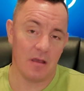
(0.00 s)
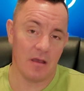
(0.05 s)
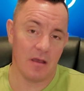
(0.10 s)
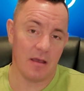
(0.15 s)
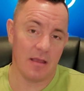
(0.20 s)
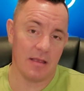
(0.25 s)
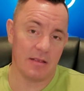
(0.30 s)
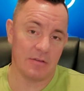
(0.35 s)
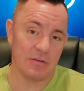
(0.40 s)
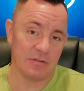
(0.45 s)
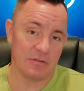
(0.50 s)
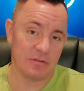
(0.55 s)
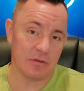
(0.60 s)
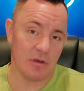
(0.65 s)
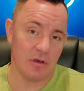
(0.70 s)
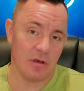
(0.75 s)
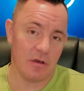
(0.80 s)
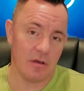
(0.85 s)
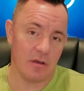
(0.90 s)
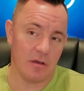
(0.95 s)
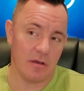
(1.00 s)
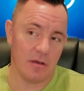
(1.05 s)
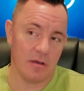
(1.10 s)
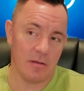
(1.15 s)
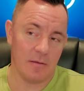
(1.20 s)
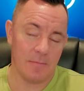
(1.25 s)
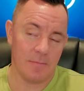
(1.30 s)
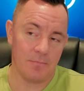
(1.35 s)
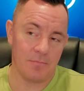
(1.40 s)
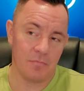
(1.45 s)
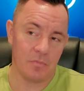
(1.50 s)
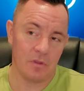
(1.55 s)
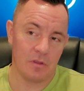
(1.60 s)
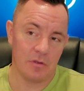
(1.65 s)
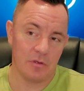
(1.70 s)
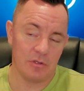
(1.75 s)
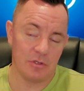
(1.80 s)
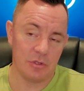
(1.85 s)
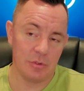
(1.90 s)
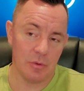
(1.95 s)
I saw
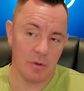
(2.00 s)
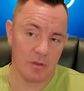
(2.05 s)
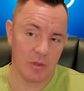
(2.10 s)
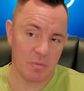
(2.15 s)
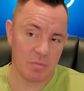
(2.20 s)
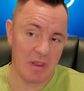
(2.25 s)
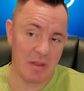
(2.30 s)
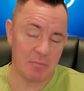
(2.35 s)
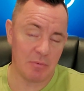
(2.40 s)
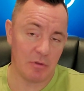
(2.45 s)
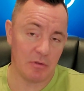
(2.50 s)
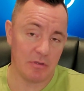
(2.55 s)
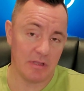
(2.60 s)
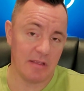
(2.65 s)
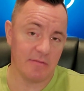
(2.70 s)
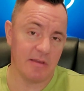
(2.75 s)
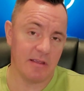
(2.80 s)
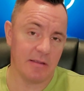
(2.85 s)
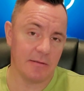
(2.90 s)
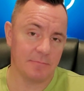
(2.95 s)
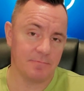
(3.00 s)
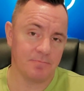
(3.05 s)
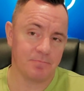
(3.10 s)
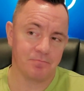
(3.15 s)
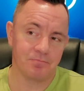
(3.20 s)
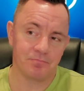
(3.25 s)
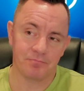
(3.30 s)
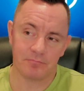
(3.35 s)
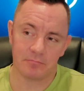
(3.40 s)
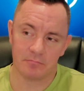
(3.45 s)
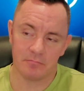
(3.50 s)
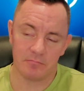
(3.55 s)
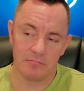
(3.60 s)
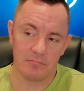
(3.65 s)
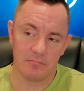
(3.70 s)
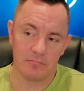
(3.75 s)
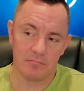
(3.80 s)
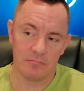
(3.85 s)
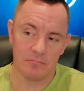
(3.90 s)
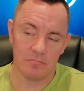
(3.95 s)
two other people leaving,
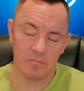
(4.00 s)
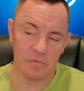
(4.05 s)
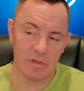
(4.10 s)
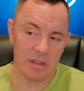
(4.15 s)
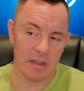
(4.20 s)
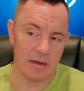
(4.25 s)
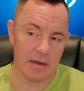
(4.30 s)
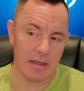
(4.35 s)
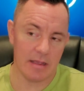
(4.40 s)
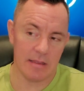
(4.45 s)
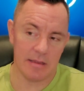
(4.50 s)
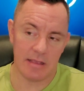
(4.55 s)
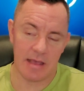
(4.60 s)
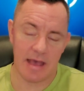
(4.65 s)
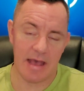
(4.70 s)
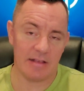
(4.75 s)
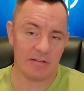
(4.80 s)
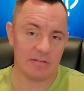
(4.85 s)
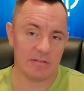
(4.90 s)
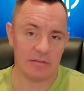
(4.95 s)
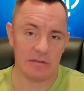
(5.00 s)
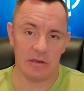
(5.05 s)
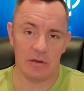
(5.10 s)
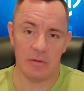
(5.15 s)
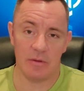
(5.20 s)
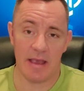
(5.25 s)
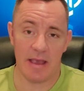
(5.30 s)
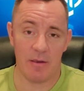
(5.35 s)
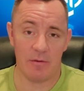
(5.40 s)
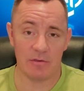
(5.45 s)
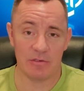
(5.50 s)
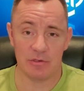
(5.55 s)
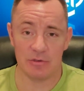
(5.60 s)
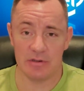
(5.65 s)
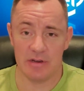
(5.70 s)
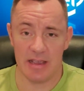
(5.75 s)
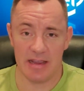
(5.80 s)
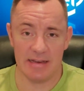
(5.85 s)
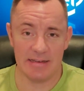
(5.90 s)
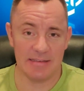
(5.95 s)
and I asked, how was
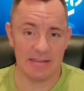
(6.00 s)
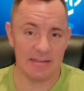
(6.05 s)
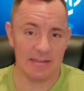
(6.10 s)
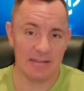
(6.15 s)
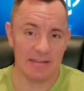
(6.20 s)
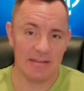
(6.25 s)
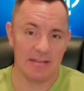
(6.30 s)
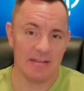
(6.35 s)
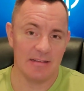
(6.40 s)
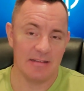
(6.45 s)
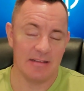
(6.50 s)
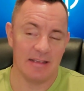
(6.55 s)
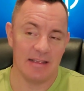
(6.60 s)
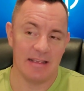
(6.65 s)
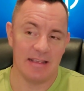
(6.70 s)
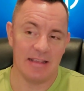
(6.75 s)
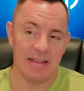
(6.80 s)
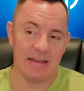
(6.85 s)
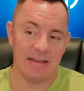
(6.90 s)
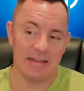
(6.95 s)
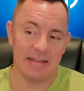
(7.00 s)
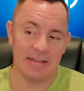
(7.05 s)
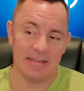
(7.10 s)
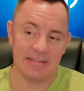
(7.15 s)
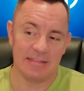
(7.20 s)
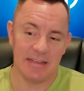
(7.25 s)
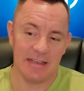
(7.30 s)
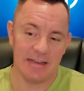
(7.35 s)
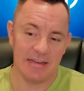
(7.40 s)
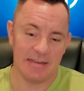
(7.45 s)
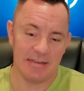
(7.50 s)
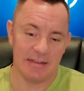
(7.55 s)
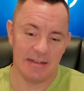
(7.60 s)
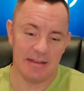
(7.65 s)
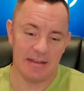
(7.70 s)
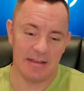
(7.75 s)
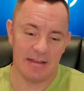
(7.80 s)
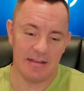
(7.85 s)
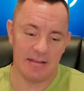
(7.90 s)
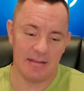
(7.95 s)
your night? And he said,
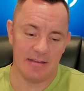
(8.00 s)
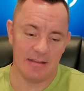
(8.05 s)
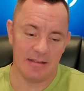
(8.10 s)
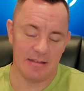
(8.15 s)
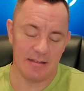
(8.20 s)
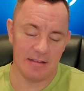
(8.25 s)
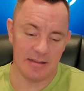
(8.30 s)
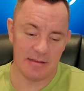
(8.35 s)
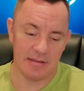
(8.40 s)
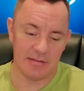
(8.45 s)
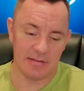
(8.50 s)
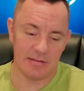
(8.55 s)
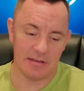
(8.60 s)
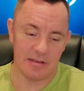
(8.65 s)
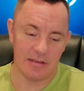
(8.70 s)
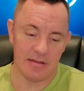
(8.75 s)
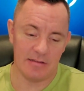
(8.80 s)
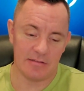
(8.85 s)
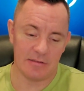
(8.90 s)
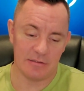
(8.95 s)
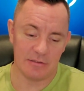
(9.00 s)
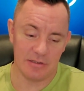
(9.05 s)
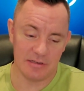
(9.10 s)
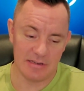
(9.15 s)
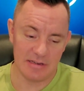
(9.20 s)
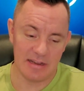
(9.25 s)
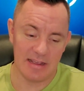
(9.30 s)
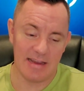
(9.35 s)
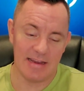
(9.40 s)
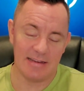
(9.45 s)
it's a good